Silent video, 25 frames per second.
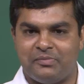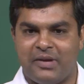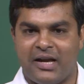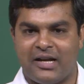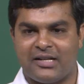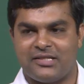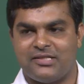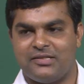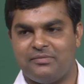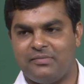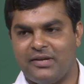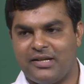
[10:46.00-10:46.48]

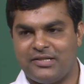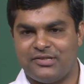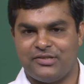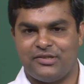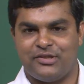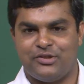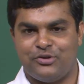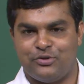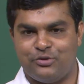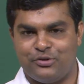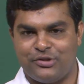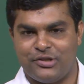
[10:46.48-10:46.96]

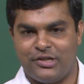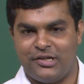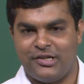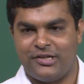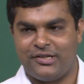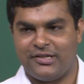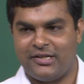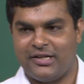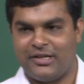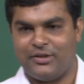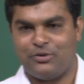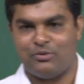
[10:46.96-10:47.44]
maximizing
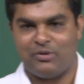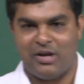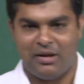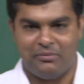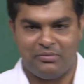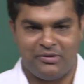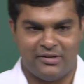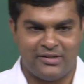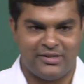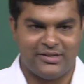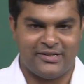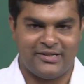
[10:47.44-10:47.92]
utility, and you
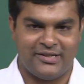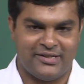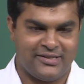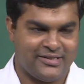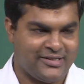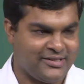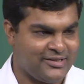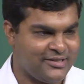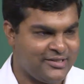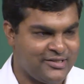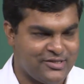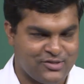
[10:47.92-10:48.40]
have learned
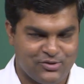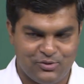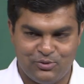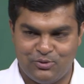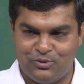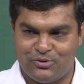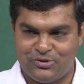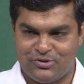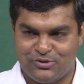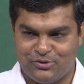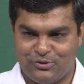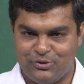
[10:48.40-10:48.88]
it in this
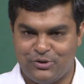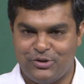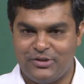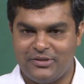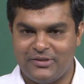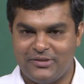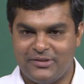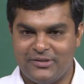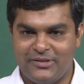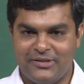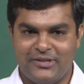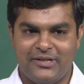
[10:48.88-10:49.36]
course. Good.
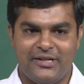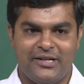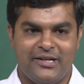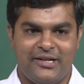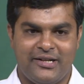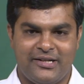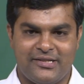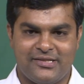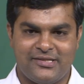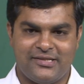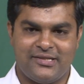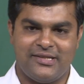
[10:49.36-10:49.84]

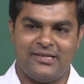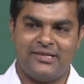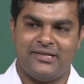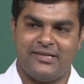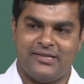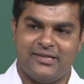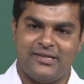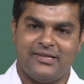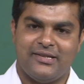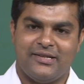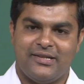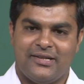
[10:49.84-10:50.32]
Let's see.
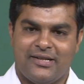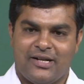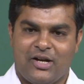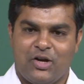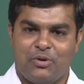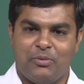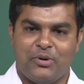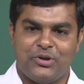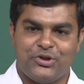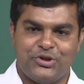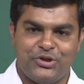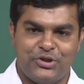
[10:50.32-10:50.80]

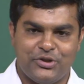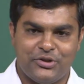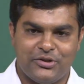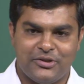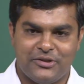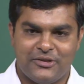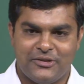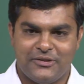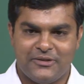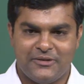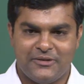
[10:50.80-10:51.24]
How about you?